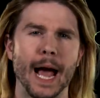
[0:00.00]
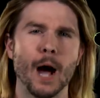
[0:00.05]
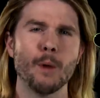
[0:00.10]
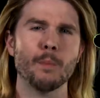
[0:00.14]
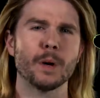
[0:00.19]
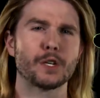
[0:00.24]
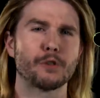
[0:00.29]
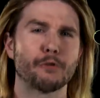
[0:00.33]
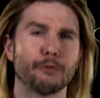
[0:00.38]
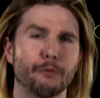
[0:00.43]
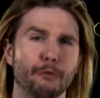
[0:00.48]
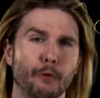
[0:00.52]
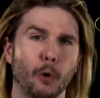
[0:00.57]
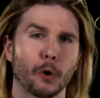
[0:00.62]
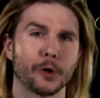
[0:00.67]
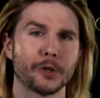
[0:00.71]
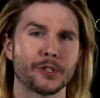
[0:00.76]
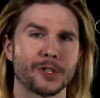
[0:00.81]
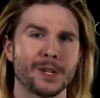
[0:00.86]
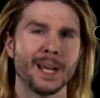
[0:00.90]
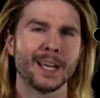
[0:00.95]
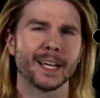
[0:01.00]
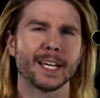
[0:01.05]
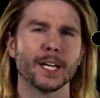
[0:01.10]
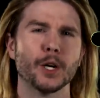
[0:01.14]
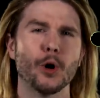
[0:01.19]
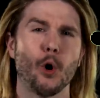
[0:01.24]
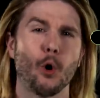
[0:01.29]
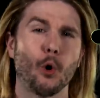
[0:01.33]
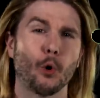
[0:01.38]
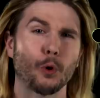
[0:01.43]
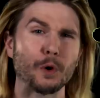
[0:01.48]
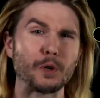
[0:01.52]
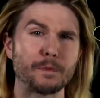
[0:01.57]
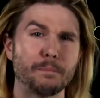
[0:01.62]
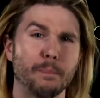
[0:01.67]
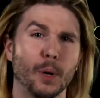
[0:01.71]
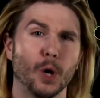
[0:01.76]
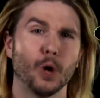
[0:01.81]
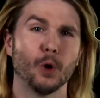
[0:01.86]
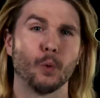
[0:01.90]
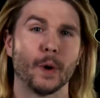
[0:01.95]
how much force can a horse
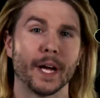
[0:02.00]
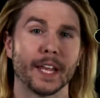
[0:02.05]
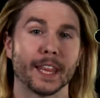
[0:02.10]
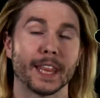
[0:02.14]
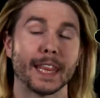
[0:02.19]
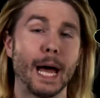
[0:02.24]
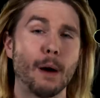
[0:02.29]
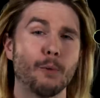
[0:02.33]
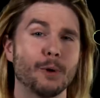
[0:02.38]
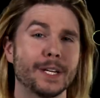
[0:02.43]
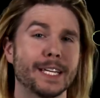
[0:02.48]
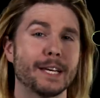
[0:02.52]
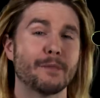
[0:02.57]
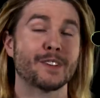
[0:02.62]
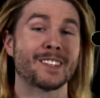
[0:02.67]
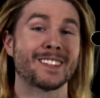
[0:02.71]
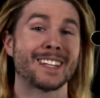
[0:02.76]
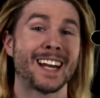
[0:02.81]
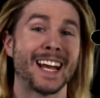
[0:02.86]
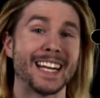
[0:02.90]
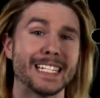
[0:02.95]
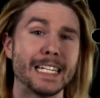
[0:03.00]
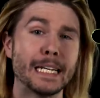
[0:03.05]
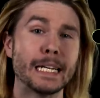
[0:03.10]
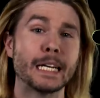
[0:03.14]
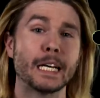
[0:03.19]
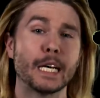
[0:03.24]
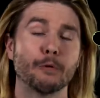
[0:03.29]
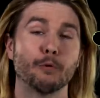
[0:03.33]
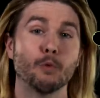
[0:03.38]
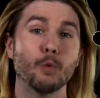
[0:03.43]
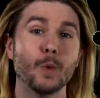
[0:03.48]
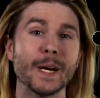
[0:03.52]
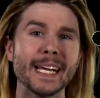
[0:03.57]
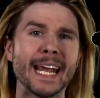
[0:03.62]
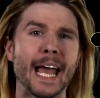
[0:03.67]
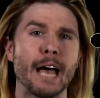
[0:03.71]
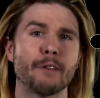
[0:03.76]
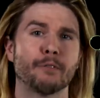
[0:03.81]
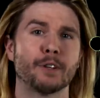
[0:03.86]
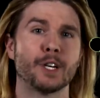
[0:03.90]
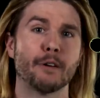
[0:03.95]
pull with? That would give us an idea if we
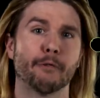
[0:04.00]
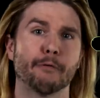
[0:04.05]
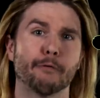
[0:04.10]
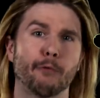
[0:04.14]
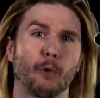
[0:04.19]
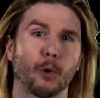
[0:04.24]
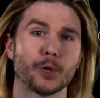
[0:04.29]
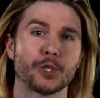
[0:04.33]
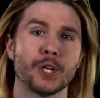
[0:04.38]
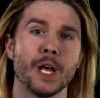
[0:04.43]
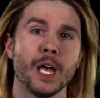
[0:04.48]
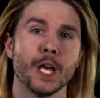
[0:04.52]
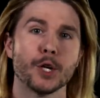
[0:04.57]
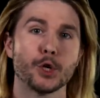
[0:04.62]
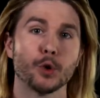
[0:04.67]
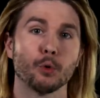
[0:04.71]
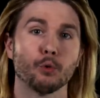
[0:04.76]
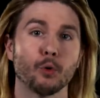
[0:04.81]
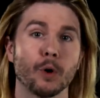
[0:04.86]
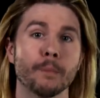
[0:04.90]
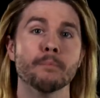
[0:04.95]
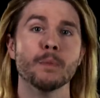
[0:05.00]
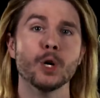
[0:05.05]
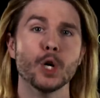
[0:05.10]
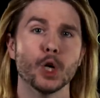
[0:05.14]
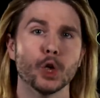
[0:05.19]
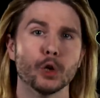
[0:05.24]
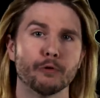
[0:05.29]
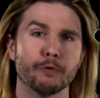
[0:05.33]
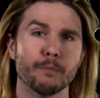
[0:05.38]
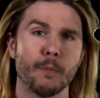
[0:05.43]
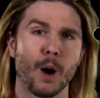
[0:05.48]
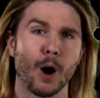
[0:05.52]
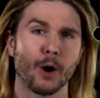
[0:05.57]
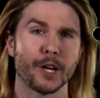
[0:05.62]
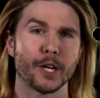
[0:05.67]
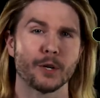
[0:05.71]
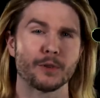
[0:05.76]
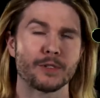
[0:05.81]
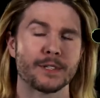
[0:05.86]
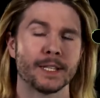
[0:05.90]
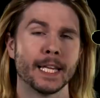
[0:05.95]
have enough force to remove
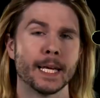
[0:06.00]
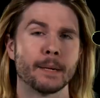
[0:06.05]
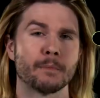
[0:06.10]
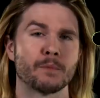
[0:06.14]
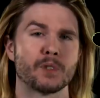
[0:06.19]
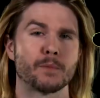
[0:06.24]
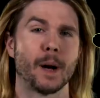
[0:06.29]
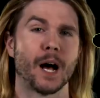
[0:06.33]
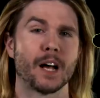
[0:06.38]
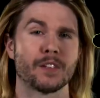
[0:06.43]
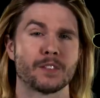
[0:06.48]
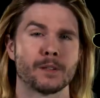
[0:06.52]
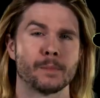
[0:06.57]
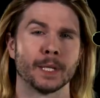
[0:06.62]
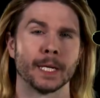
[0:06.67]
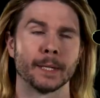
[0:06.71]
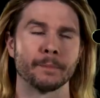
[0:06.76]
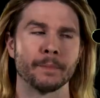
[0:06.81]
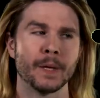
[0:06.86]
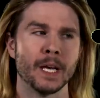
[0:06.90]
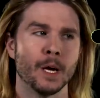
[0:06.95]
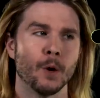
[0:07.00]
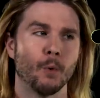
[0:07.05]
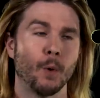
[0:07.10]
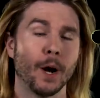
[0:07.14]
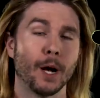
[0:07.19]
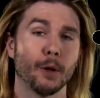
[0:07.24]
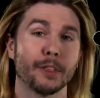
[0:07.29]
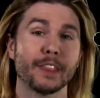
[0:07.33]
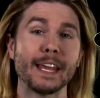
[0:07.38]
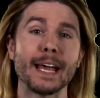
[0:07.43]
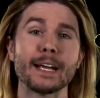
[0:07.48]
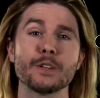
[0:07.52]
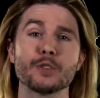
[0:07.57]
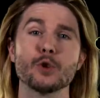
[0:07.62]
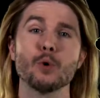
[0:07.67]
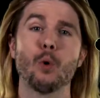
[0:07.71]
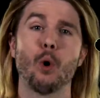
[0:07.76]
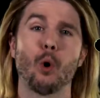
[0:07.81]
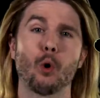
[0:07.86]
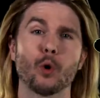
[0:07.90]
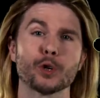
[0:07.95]
Mario's limbs, possibly. Well, thanks
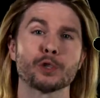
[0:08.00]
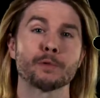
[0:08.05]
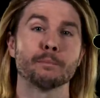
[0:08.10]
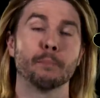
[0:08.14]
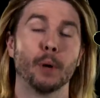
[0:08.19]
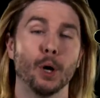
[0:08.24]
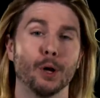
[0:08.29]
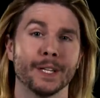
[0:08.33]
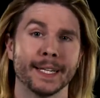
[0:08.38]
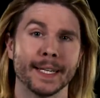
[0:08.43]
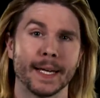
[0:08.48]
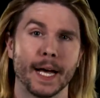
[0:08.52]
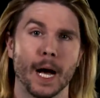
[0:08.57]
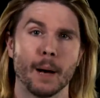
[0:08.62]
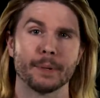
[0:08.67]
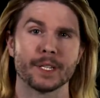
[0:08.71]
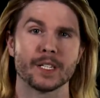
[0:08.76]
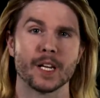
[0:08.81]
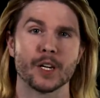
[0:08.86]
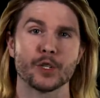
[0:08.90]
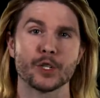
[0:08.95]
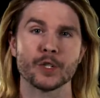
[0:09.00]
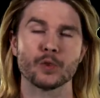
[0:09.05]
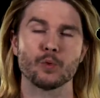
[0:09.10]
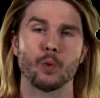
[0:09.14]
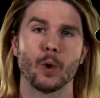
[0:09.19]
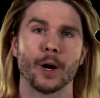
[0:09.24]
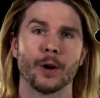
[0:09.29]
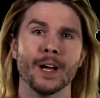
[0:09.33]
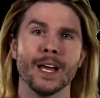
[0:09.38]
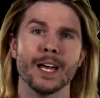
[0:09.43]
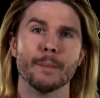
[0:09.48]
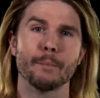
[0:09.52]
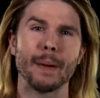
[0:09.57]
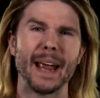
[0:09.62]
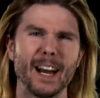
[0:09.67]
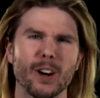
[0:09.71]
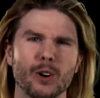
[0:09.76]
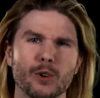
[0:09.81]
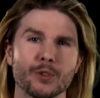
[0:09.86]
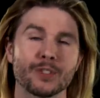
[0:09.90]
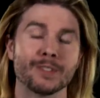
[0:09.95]
to horse pulling competitions where
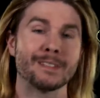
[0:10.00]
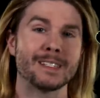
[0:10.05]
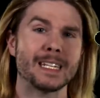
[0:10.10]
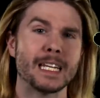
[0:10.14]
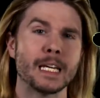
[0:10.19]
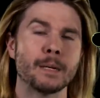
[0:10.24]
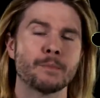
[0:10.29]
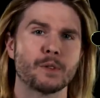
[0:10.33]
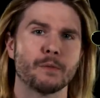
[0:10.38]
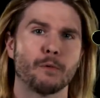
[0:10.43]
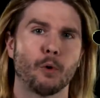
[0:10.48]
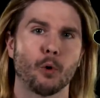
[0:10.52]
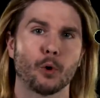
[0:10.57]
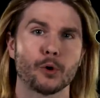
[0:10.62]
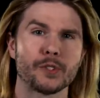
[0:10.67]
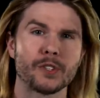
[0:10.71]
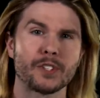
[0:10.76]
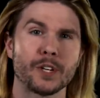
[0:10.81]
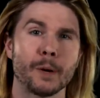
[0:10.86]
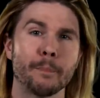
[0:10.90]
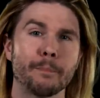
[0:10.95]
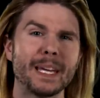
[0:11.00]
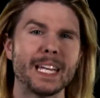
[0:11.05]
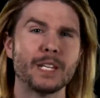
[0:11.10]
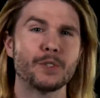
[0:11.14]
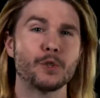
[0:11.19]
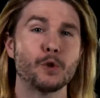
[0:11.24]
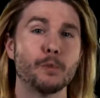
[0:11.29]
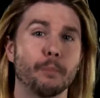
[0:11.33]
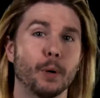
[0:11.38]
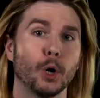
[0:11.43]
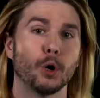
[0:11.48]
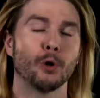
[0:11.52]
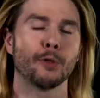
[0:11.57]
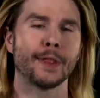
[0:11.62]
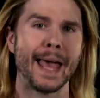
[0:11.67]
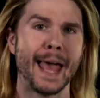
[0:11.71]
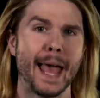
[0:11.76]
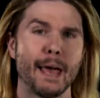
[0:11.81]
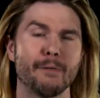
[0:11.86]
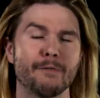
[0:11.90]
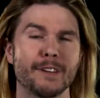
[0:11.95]
pairs and teams of horses compete to pull
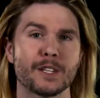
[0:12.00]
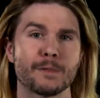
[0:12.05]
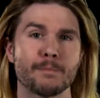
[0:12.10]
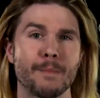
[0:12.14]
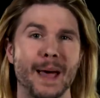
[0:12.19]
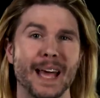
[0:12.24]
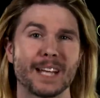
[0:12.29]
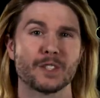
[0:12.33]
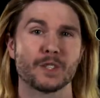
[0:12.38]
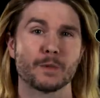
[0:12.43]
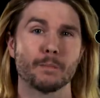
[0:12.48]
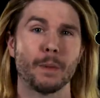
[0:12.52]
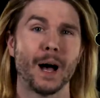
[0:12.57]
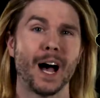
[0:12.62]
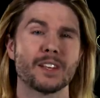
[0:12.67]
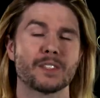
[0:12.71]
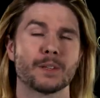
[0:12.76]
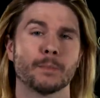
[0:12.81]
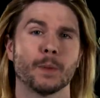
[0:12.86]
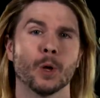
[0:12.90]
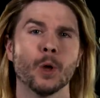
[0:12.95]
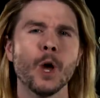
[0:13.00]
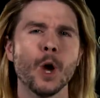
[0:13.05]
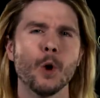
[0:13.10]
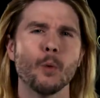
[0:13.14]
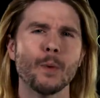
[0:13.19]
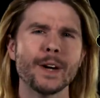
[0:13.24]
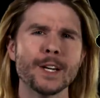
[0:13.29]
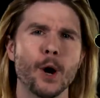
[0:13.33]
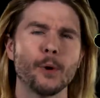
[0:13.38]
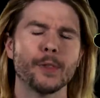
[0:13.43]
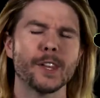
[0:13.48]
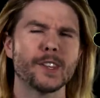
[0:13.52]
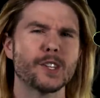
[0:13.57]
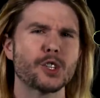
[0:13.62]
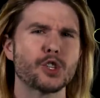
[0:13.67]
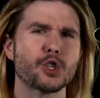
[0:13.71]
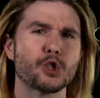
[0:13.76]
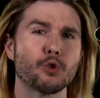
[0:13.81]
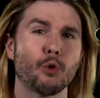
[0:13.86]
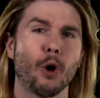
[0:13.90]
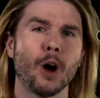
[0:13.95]
the heaviest masses possible, we know that the
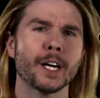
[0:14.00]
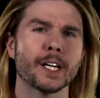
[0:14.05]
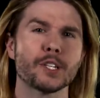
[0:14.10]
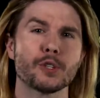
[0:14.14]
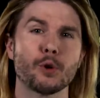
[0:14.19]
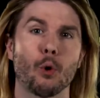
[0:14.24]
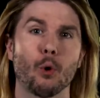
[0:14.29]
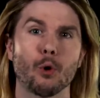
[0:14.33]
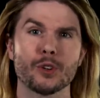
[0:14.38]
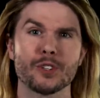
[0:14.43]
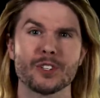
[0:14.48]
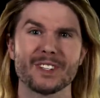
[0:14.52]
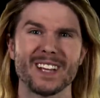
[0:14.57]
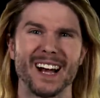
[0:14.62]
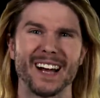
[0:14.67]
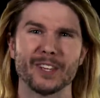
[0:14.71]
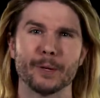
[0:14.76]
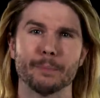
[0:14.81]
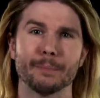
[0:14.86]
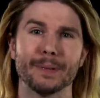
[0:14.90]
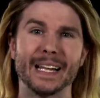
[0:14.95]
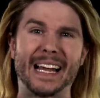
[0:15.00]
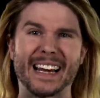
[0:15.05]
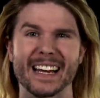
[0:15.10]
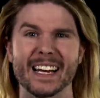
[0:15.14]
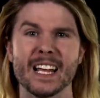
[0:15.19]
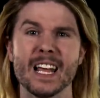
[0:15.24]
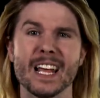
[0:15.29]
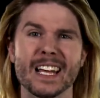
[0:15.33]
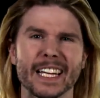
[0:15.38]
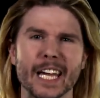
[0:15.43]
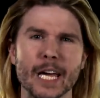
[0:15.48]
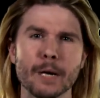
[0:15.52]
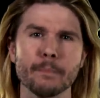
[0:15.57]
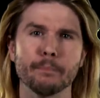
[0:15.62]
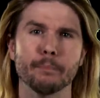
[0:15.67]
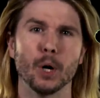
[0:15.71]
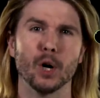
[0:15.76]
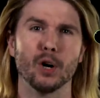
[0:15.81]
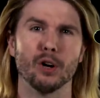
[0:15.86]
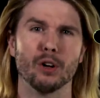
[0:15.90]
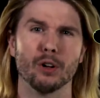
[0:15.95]
strongest horses on the planet can
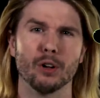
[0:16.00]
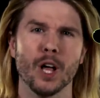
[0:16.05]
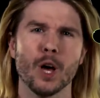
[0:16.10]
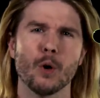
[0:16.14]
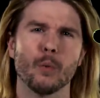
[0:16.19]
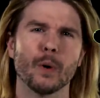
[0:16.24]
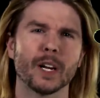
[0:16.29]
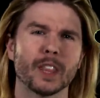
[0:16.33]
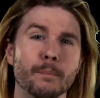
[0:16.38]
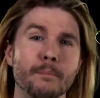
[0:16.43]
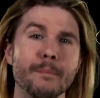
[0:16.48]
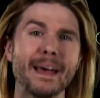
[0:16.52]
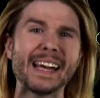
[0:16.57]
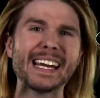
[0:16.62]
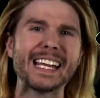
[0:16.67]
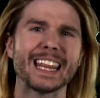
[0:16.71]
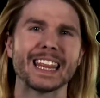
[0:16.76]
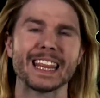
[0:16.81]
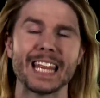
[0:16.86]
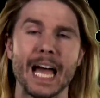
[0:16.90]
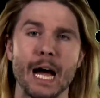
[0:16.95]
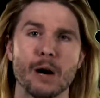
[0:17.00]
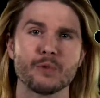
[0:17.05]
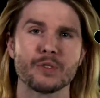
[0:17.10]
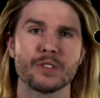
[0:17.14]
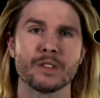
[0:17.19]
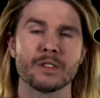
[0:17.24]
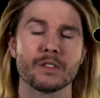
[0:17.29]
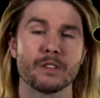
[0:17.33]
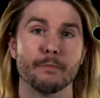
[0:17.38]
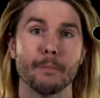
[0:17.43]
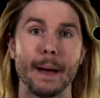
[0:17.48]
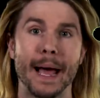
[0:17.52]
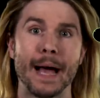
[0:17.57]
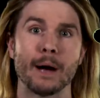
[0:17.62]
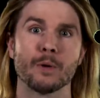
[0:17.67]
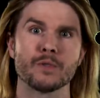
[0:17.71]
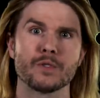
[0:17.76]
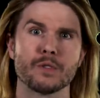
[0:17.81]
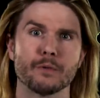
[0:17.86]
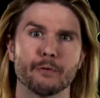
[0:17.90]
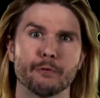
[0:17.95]
pull with many thousands of
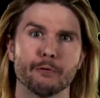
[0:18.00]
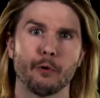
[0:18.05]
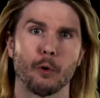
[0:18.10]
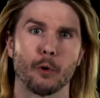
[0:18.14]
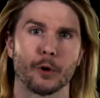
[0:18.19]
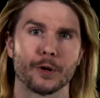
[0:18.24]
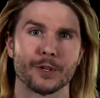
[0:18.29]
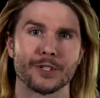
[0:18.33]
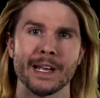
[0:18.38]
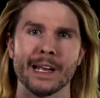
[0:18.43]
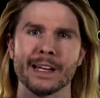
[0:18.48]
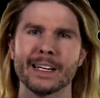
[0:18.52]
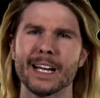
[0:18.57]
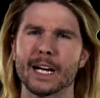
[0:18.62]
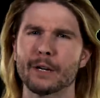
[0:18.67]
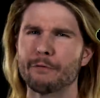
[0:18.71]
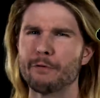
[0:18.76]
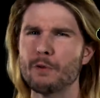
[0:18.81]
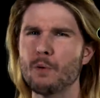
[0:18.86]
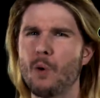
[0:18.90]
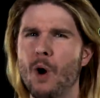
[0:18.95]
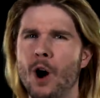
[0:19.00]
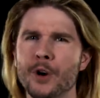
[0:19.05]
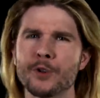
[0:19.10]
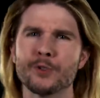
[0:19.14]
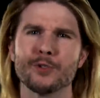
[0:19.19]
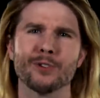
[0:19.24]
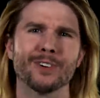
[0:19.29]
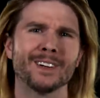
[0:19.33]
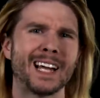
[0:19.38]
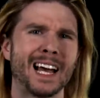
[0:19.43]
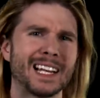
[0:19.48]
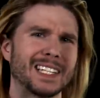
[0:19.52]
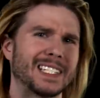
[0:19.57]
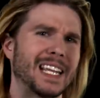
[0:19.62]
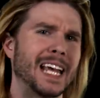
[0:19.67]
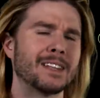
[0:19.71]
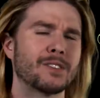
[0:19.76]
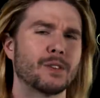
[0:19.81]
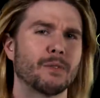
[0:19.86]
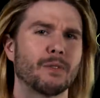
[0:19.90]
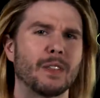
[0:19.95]
pounds of force. Not a few hundred, not
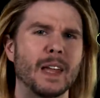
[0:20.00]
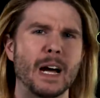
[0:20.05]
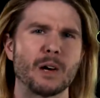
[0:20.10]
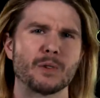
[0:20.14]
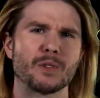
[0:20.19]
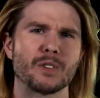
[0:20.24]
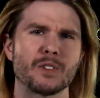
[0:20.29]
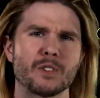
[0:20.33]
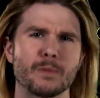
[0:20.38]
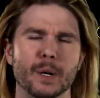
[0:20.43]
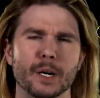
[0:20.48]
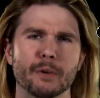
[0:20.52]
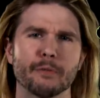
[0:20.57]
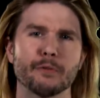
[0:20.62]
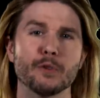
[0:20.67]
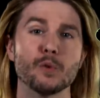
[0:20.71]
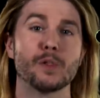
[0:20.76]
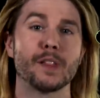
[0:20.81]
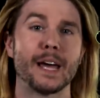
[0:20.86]
tens of thousands, but a few